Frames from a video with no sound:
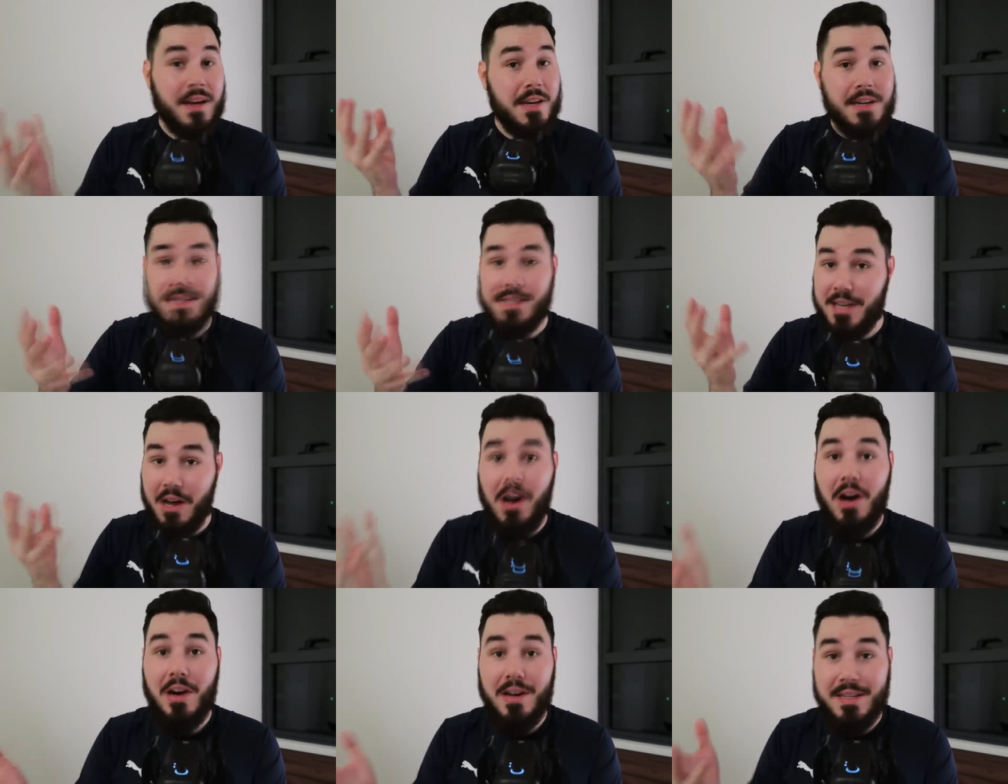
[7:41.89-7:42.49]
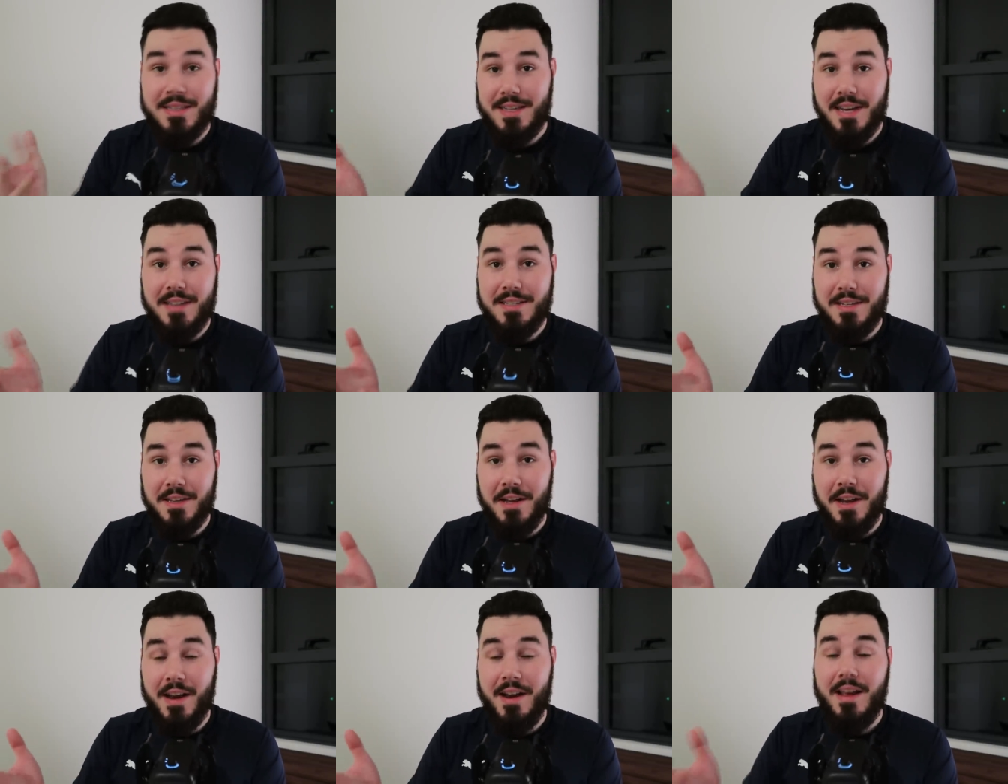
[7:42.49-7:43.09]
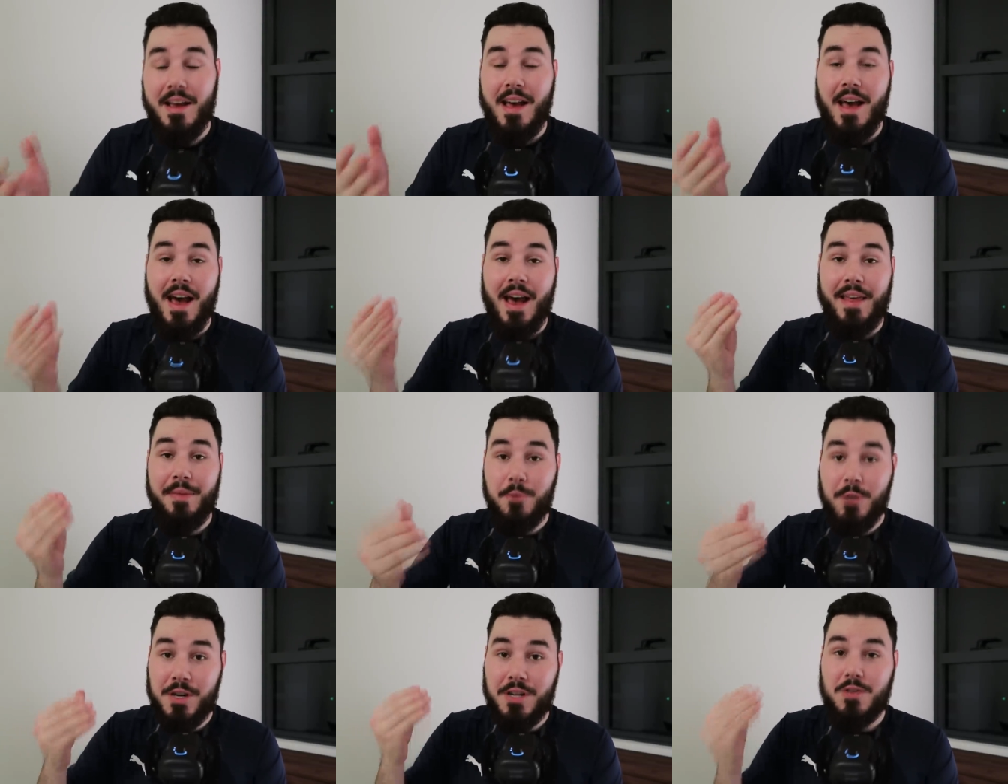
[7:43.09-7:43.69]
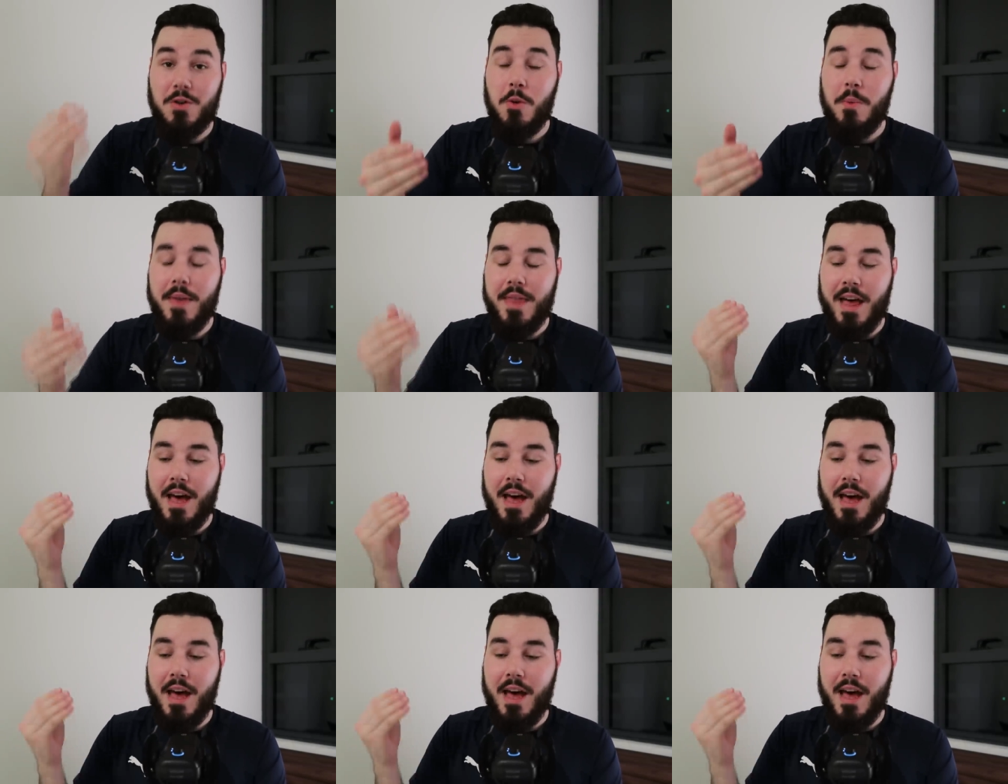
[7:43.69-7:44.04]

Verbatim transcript: Qatar doesn't. And we're going to talk about